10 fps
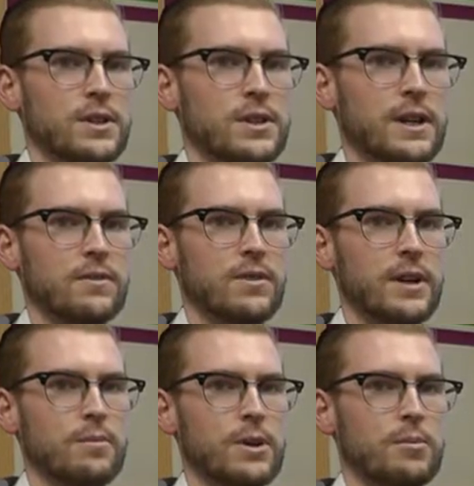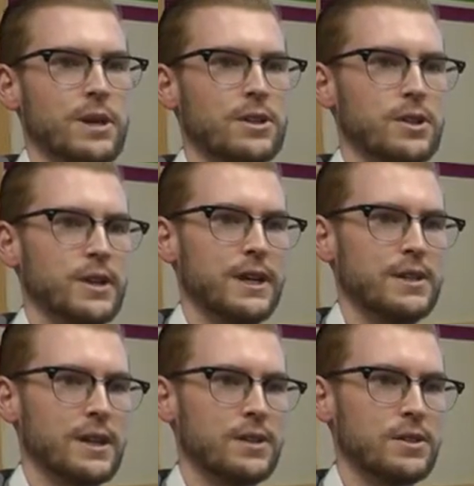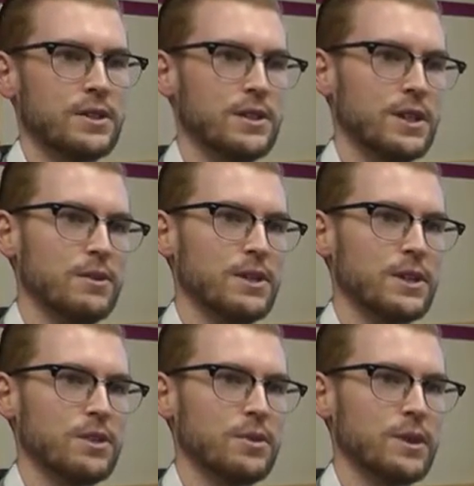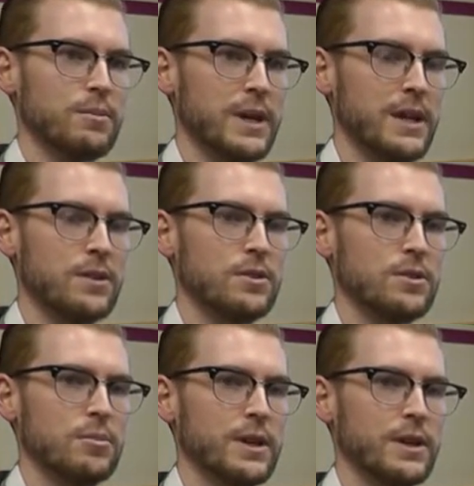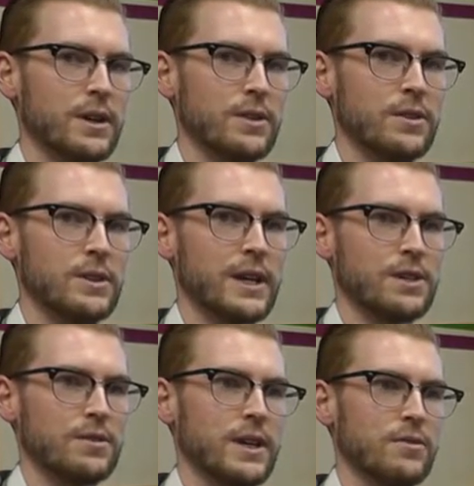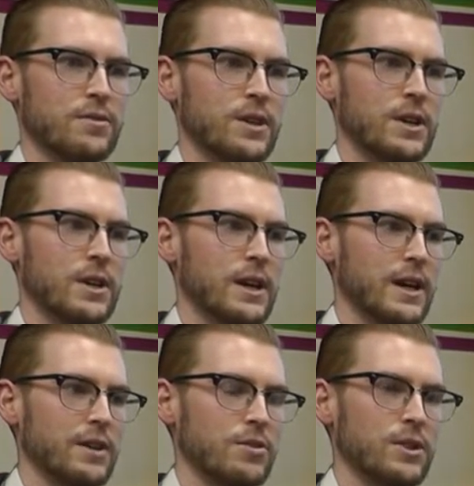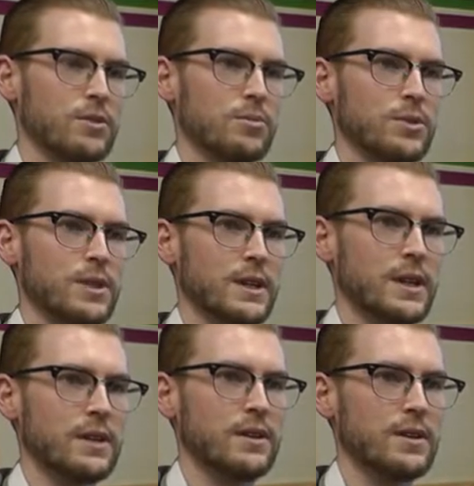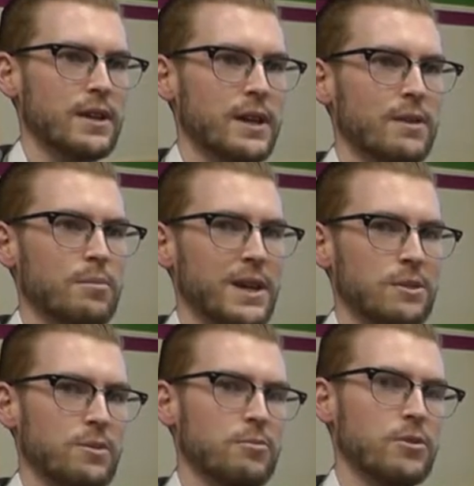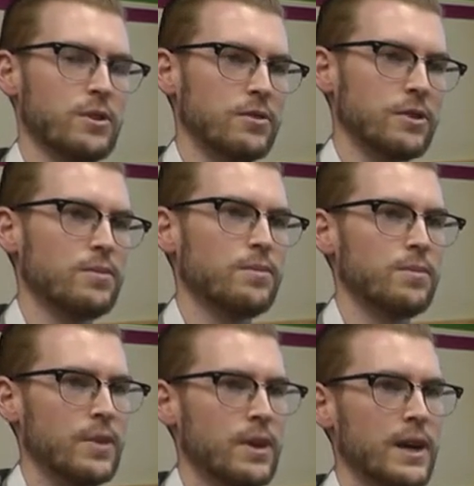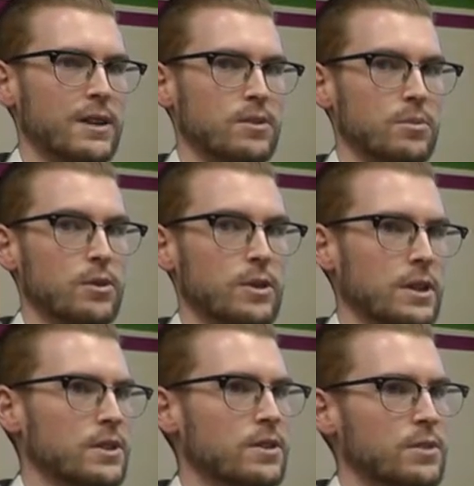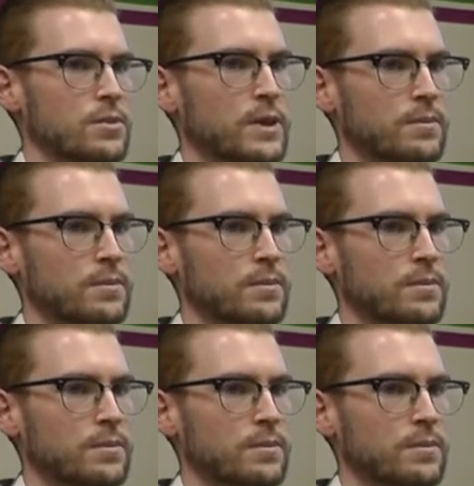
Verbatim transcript: is kind of um, our big showcase down at the Centenary Centre in Peel. So there'll be a, a good selection of kind of uh, traditional music there, um, bands that we've brought over and some local artists as well.